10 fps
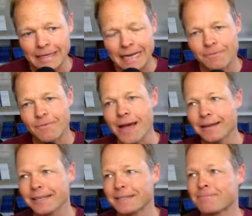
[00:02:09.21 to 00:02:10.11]
And
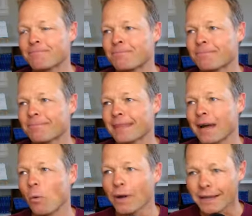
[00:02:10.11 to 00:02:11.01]
finally,
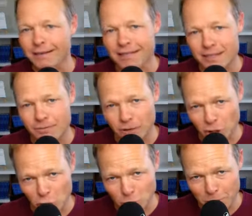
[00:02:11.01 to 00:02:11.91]
I want you to listen for the
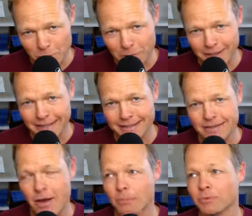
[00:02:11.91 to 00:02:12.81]
humility in
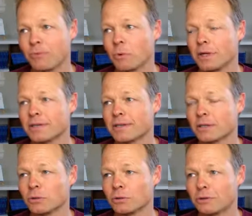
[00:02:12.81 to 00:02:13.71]
Tom's voice.
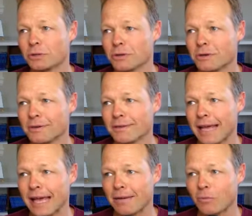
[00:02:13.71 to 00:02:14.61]
You'll learn
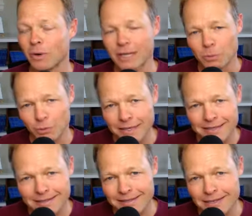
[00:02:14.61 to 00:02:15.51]
that when he
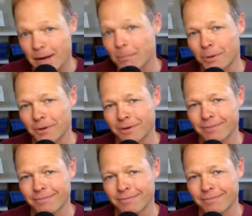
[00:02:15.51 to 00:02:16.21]
reached his number,